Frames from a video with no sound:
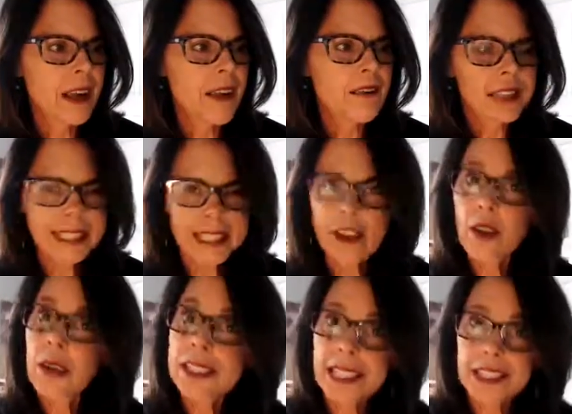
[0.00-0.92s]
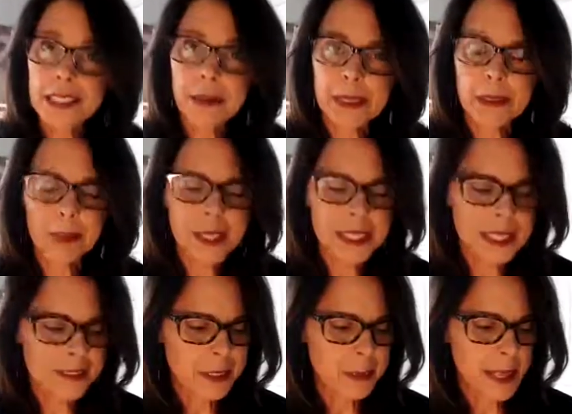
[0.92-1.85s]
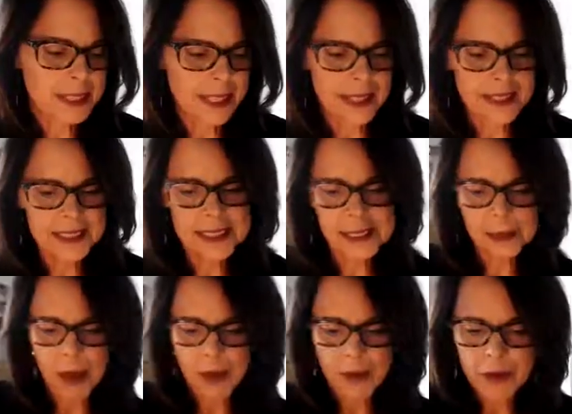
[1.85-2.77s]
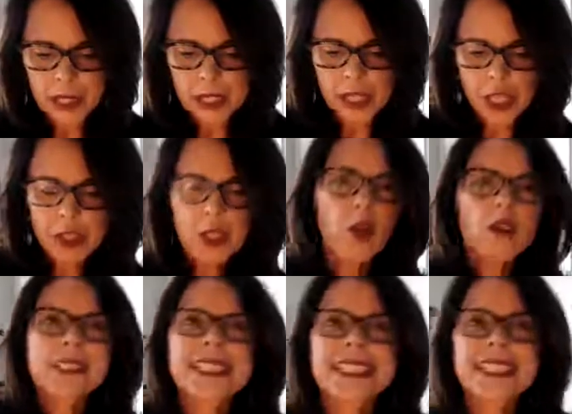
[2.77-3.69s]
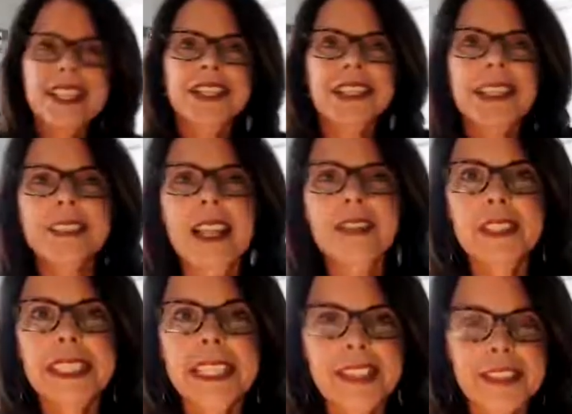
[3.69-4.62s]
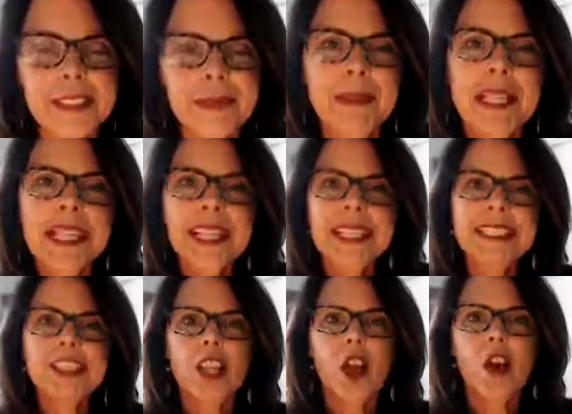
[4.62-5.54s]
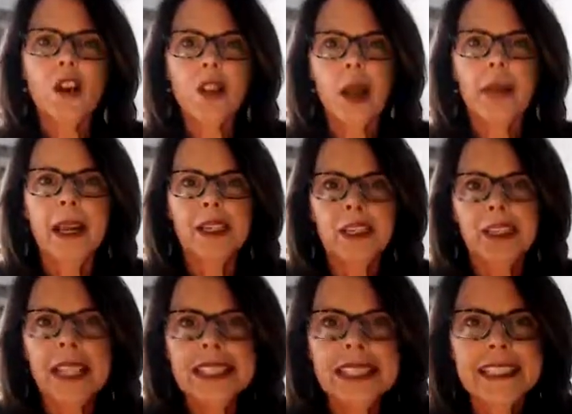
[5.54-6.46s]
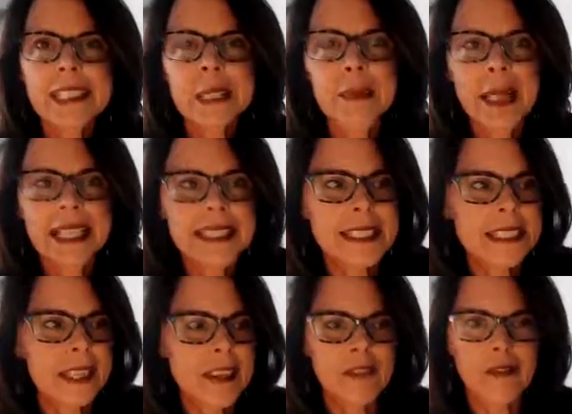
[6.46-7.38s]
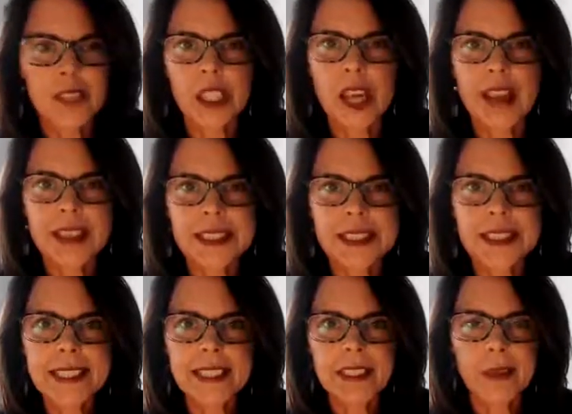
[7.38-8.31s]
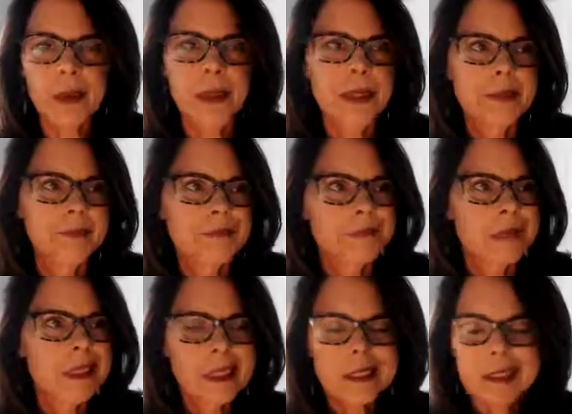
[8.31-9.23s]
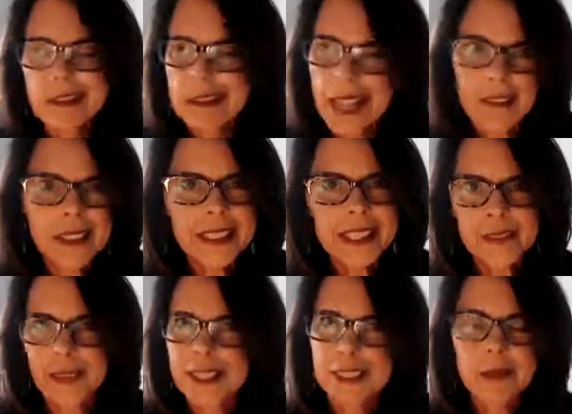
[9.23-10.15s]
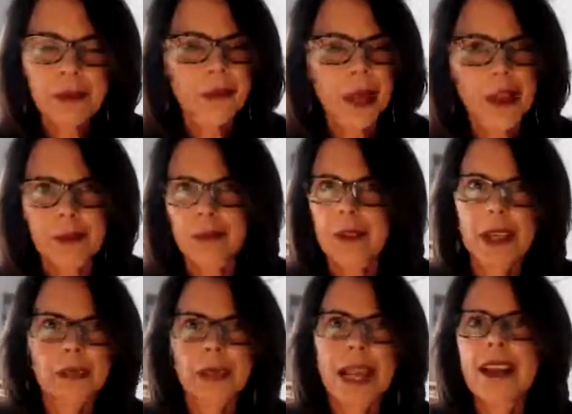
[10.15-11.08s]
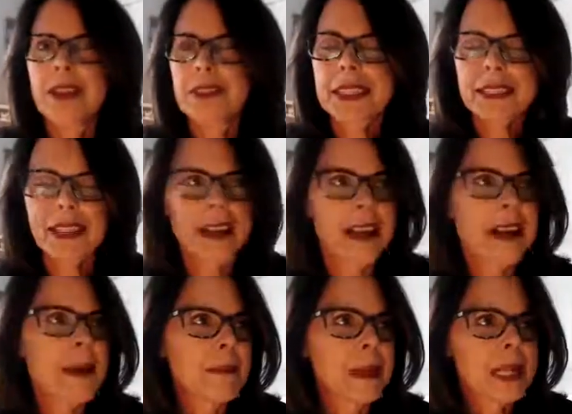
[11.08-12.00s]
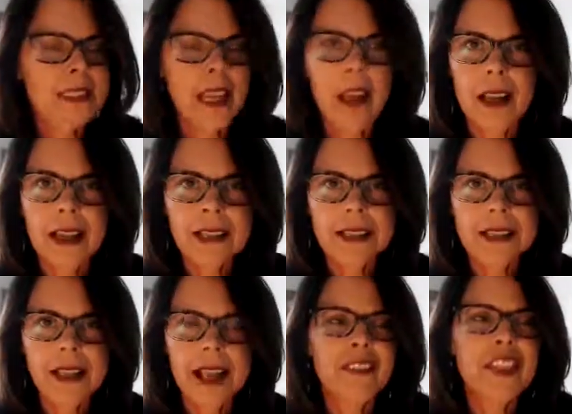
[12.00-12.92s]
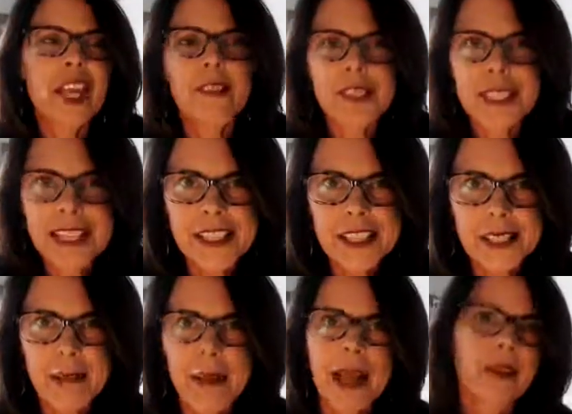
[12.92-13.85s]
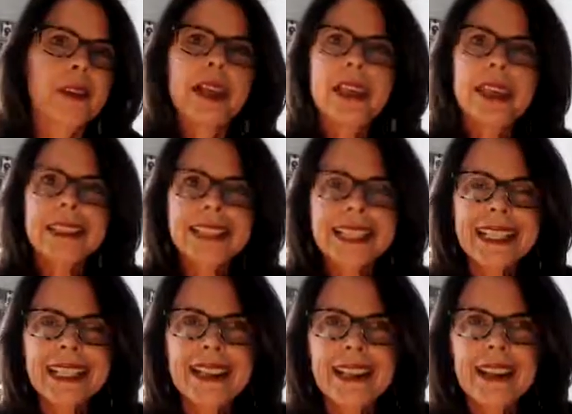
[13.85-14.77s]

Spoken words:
video, and actually we're going to push it out to podcasts as well, called This Undone Life Together. It's all about creating space for us to navigate, wrestle around, have a conversation about the